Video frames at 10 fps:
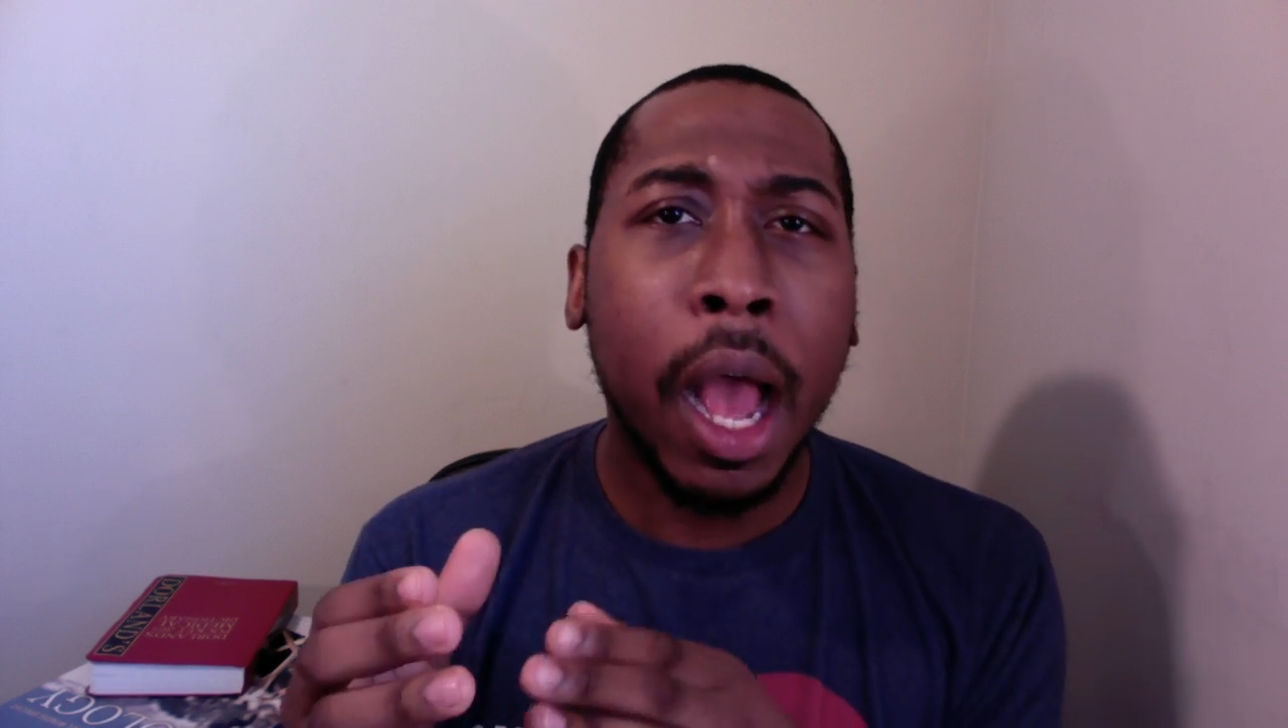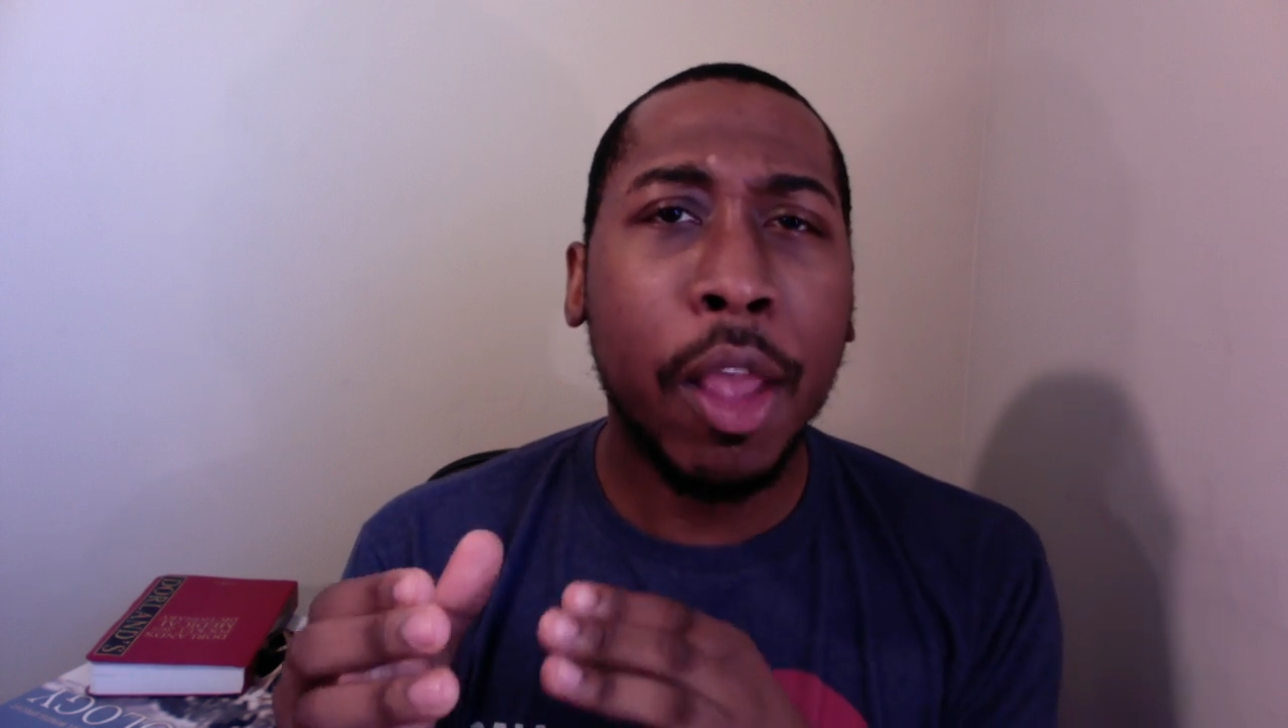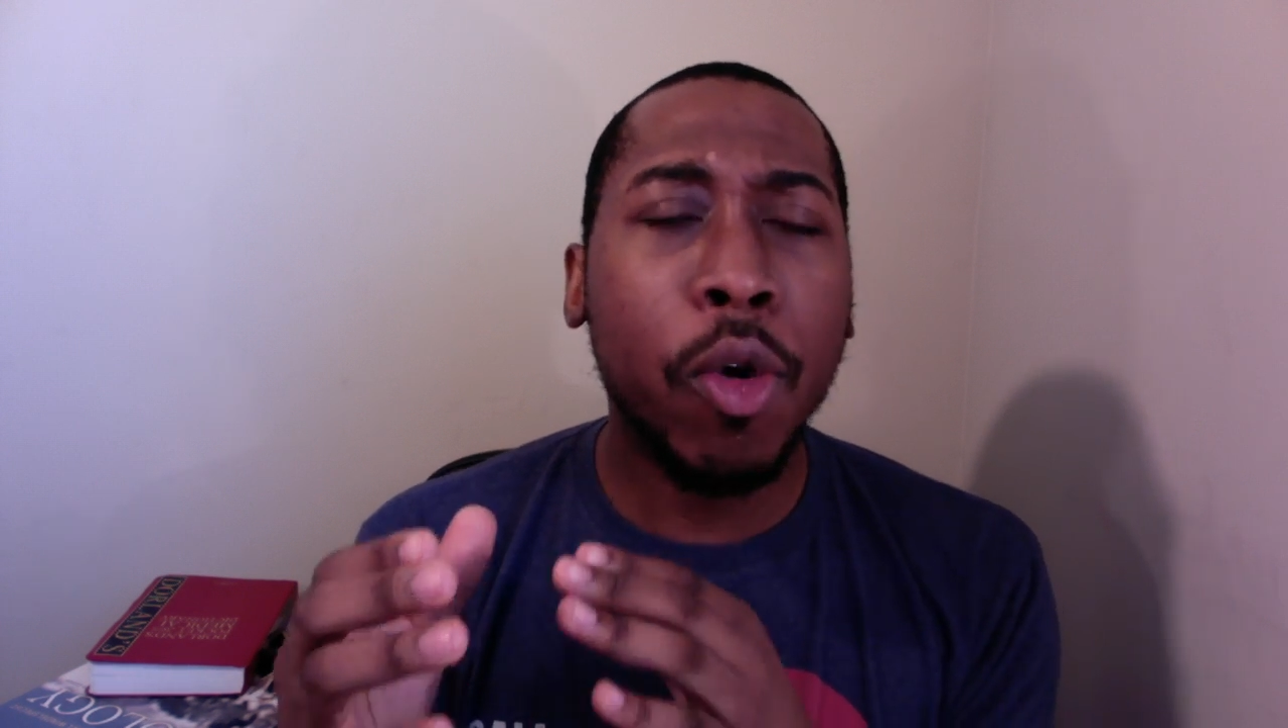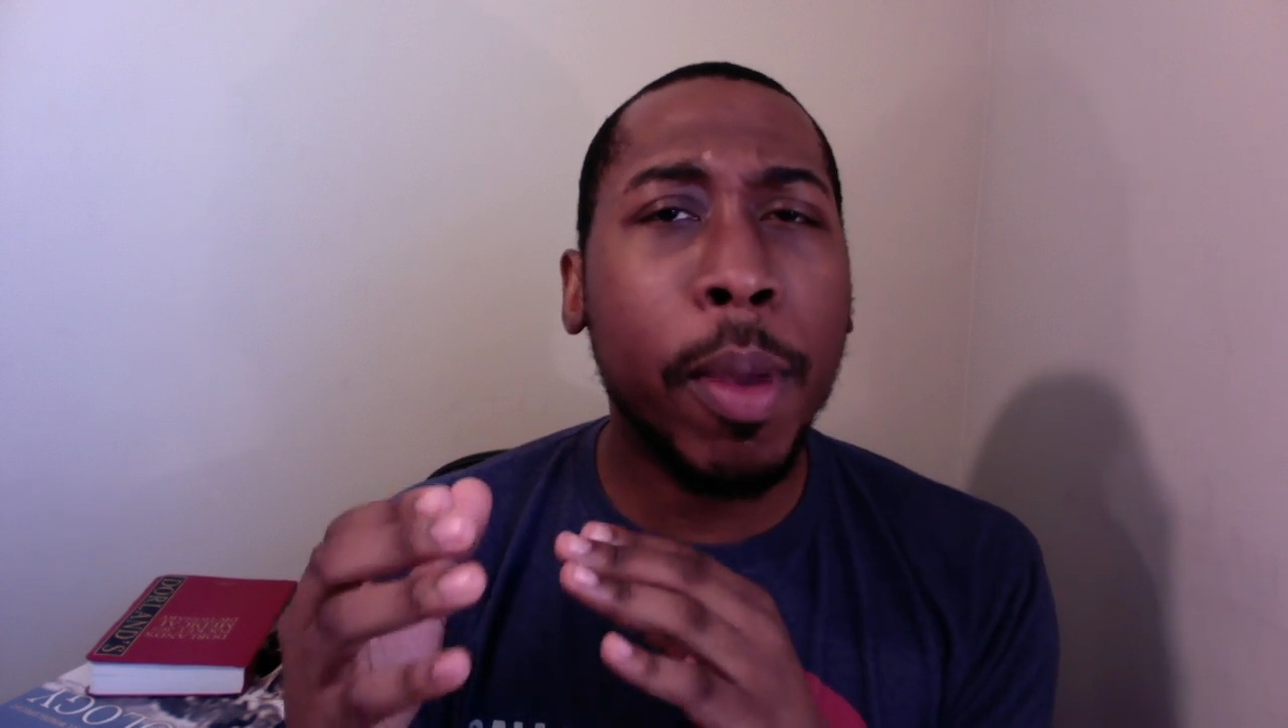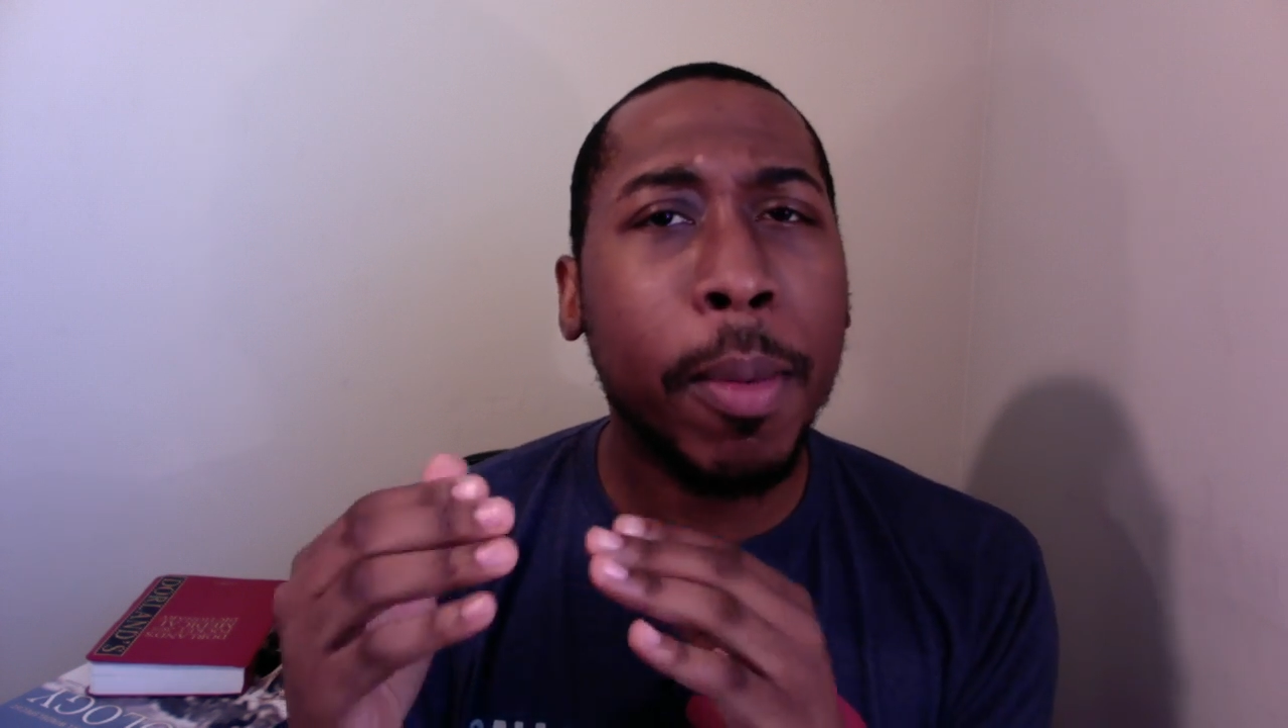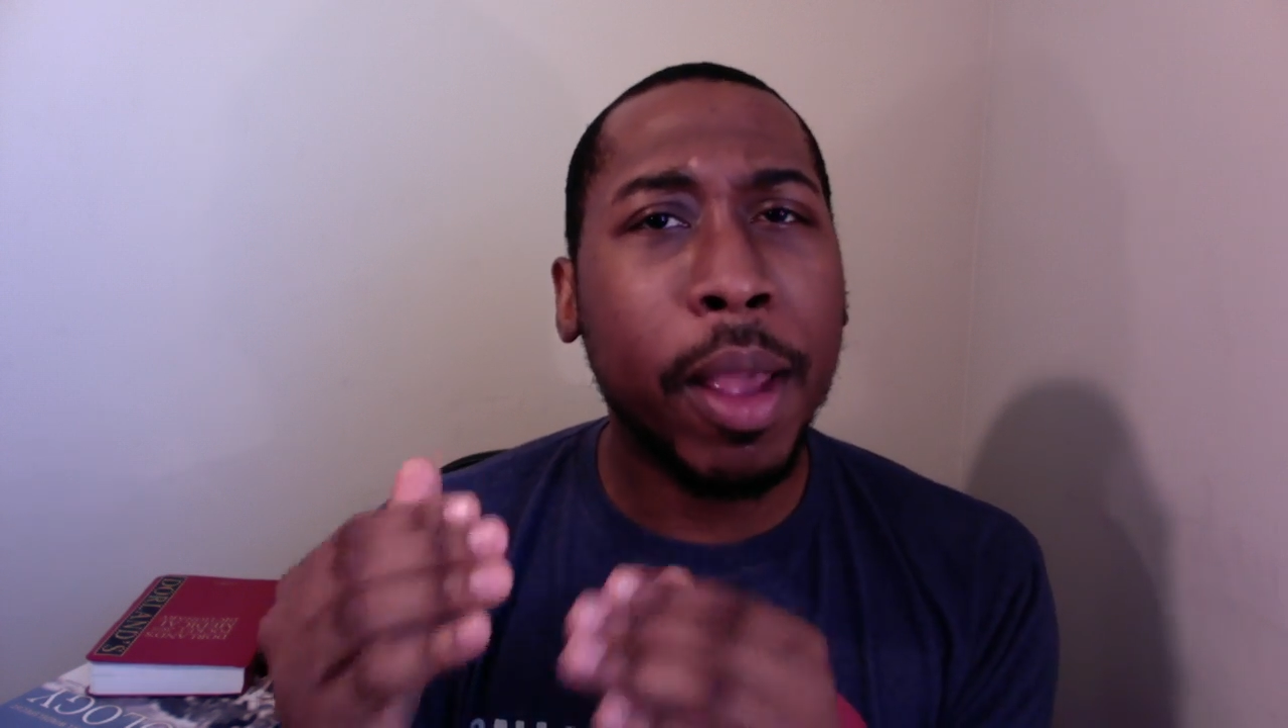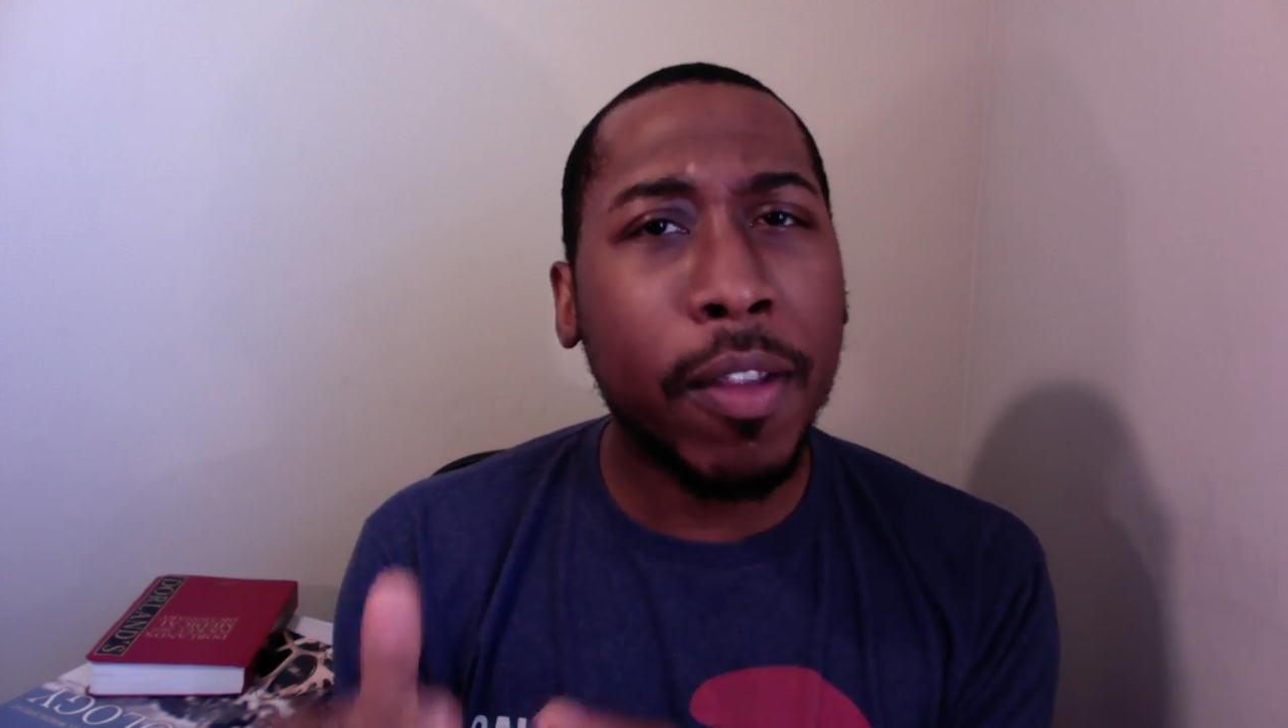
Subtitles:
You'll be able to